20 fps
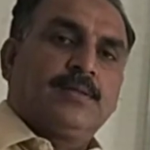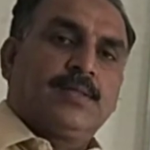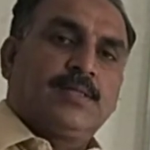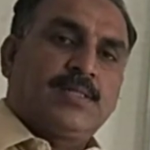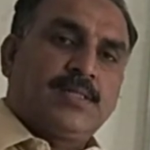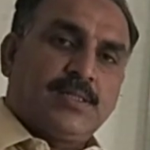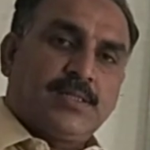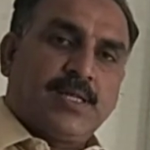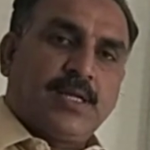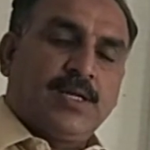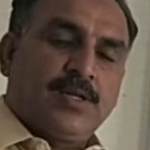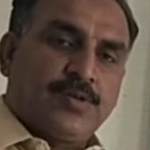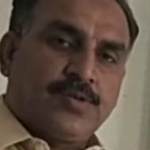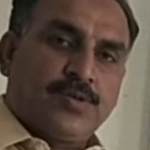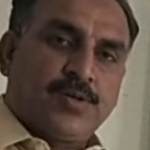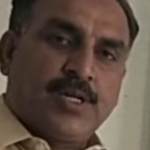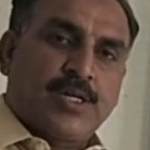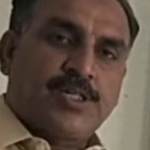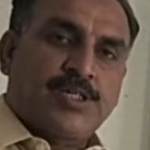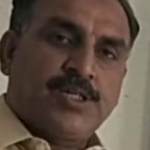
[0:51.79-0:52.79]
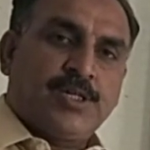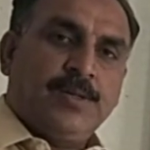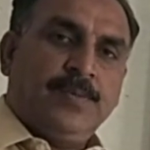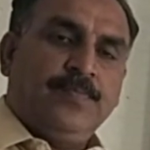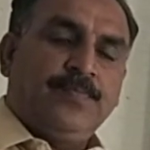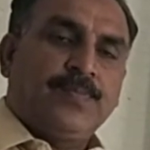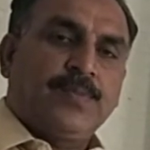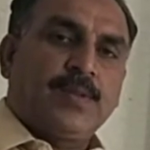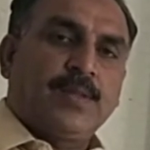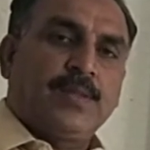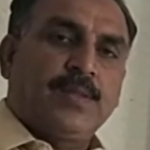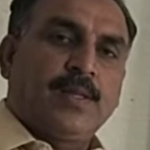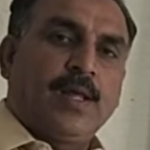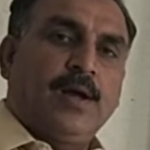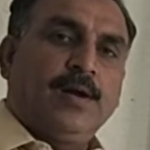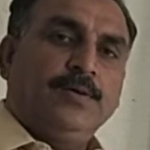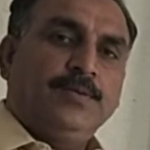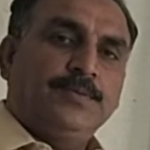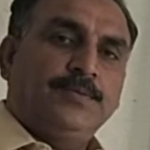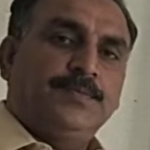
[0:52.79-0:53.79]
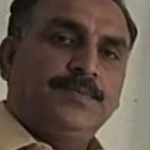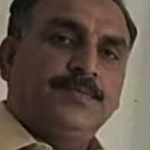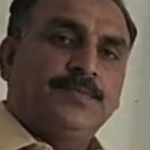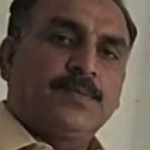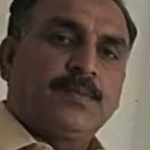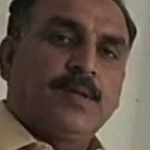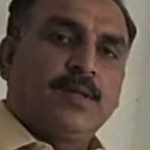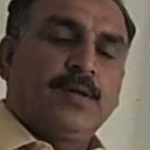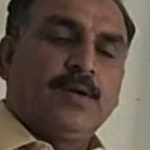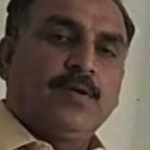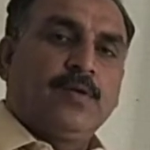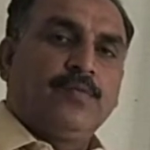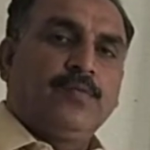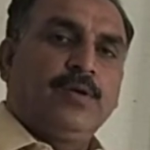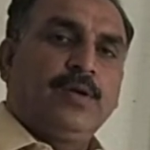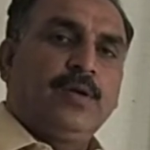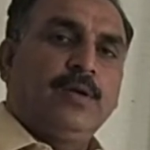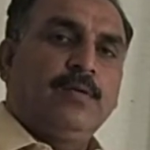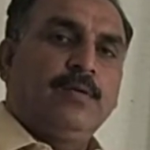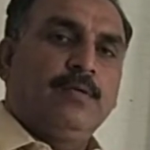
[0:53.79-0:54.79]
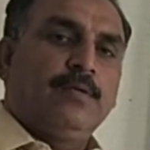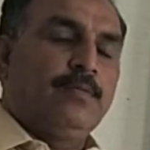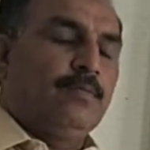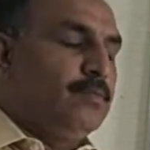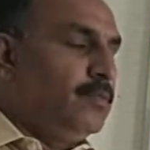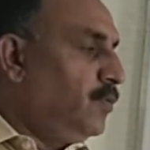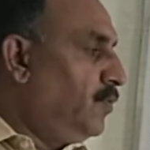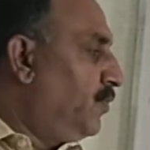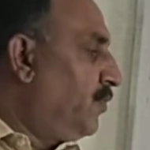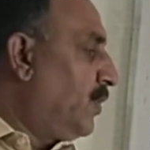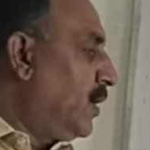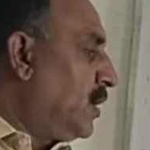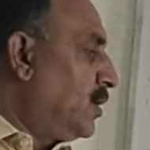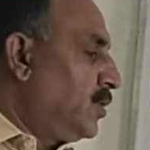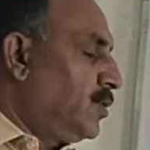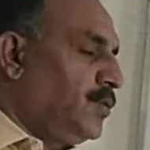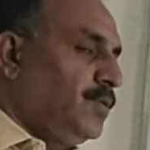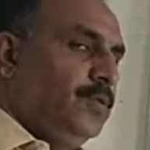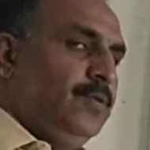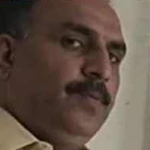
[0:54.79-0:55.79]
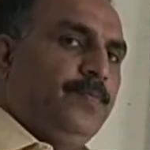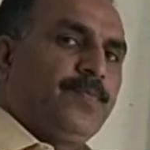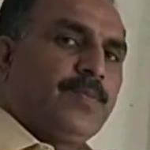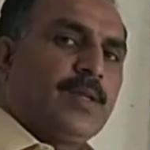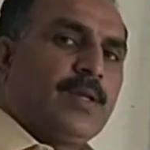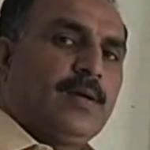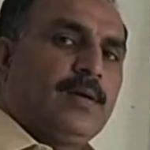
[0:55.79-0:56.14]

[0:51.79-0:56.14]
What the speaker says: This is the introduction. Now we move on to